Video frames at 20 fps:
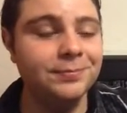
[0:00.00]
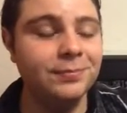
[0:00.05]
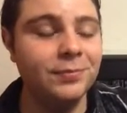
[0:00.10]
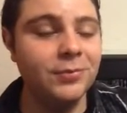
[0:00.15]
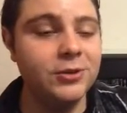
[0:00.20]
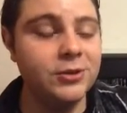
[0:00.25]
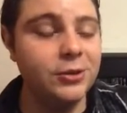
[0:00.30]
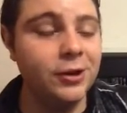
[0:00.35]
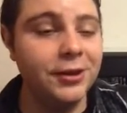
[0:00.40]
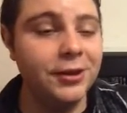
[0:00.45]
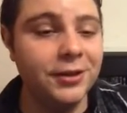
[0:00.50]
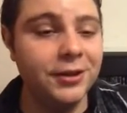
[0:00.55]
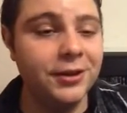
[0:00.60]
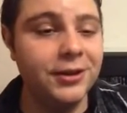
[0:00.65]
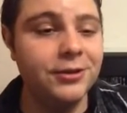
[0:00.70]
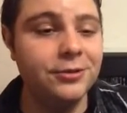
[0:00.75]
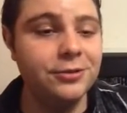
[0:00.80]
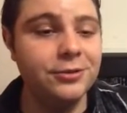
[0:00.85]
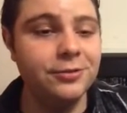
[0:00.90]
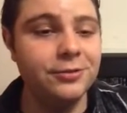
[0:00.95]
So I thought
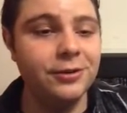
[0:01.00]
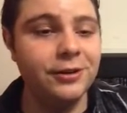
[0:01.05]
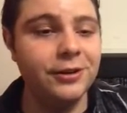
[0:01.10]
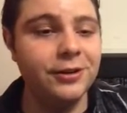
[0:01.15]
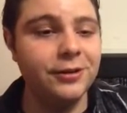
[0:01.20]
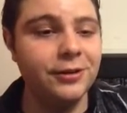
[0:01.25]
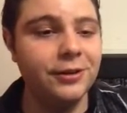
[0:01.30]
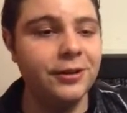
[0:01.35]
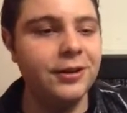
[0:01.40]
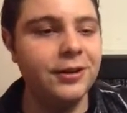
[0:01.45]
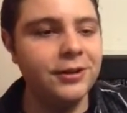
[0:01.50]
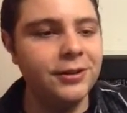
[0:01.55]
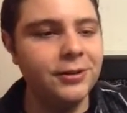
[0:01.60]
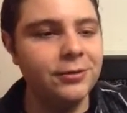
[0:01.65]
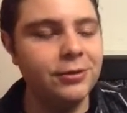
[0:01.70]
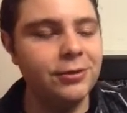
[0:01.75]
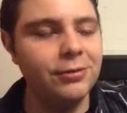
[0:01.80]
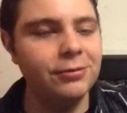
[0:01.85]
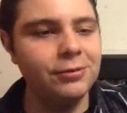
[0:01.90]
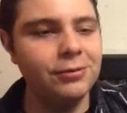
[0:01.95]
he was very good, and the
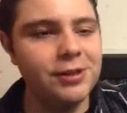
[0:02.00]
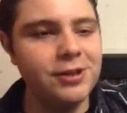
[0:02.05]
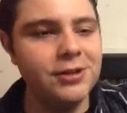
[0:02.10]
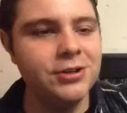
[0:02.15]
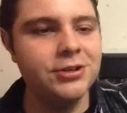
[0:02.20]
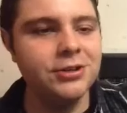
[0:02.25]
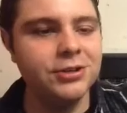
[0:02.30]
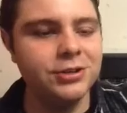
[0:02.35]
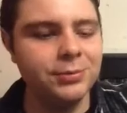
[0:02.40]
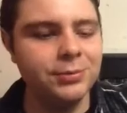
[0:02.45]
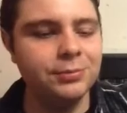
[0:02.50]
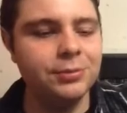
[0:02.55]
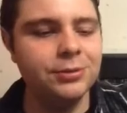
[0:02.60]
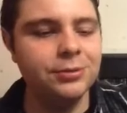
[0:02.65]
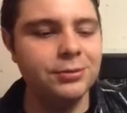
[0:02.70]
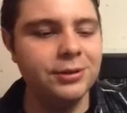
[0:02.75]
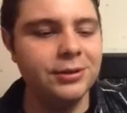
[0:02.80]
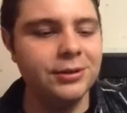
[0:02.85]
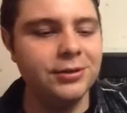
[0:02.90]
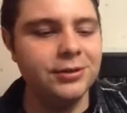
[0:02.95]
relationship
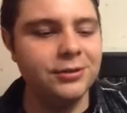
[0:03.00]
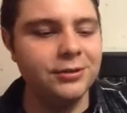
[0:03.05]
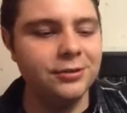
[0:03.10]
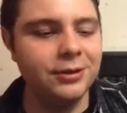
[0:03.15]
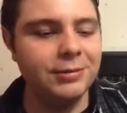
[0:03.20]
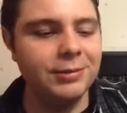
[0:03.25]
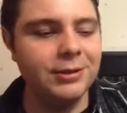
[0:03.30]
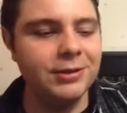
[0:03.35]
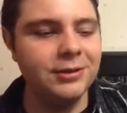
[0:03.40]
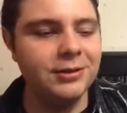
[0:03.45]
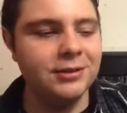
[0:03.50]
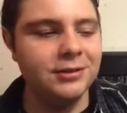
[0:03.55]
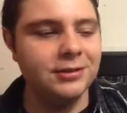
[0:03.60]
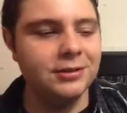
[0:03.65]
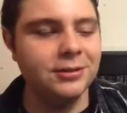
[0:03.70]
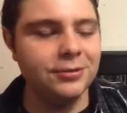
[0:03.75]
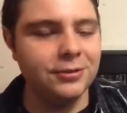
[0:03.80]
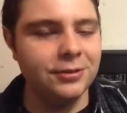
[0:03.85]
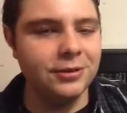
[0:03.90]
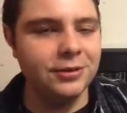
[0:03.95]
between the two, I mean,
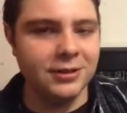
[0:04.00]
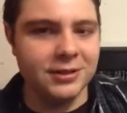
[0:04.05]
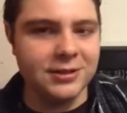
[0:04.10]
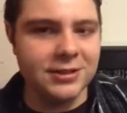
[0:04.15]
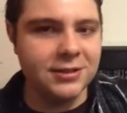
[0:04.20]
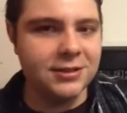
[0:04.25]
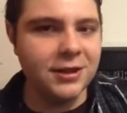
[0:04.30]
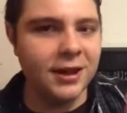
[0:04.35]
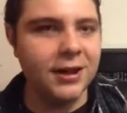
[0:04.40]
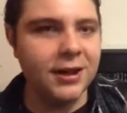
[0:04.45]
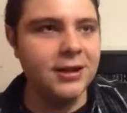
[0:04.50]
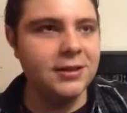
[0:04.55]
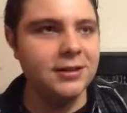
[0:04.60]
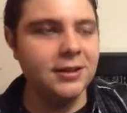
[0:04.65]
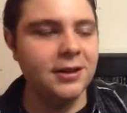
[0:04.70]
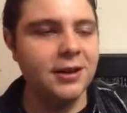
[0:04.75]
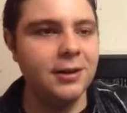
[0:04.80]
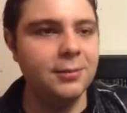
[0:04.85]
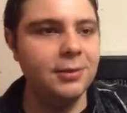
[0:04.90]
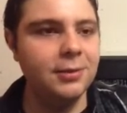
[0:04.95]
though it's a tiny,
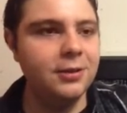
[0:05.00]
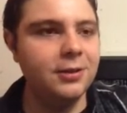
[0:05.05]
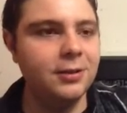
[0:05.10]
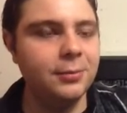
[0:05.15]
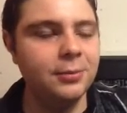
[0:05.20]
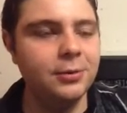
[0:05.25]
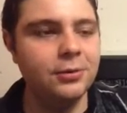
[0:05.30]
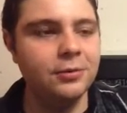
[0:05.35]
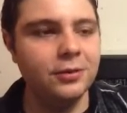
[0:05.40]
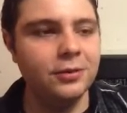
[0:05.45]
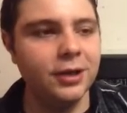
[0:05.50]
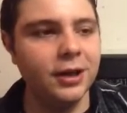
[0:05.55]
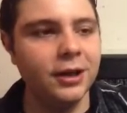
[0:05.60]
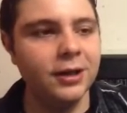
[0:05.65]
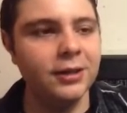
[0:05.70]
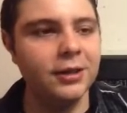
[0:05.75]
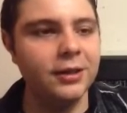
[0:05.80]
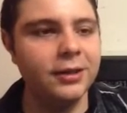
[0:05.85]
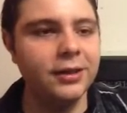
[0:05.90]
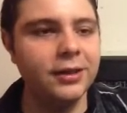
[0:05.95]
tiny bit of the movie,
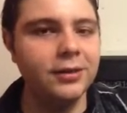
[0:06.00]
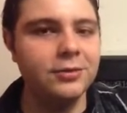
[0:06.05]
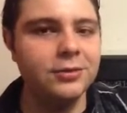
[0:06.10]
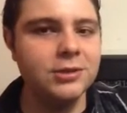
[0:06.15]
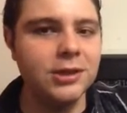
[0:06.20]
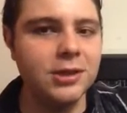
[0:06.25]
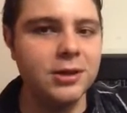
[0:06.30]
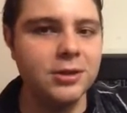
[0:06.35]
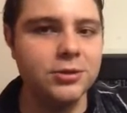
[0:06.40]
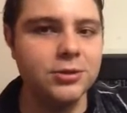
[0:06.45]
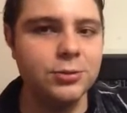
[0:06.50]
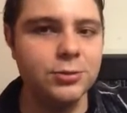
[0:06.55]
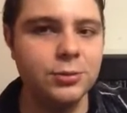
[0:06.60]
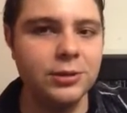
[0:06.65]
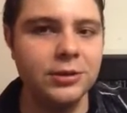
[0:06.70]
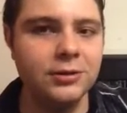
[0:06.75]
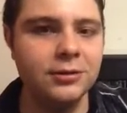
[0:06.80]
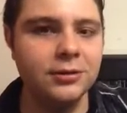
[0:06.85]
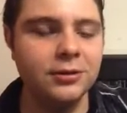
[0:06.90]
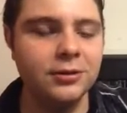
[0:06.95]
I think it was kind of sweet
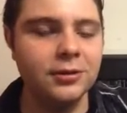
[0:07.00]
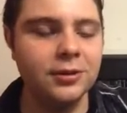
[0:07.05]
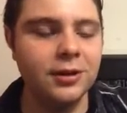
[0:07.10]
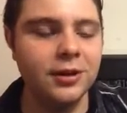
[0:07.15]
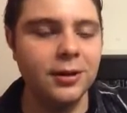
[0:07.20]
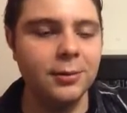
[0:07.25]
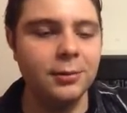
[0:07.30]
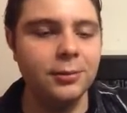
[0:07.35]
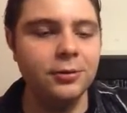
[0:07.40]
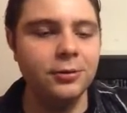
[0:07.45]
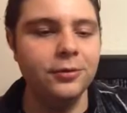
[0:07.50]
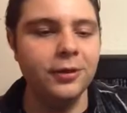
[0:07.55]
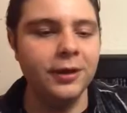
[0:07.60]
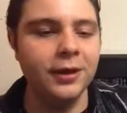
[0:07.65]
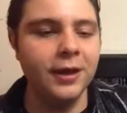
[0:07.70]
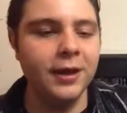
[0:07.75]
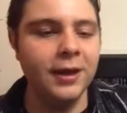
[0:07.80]
and kind of moving.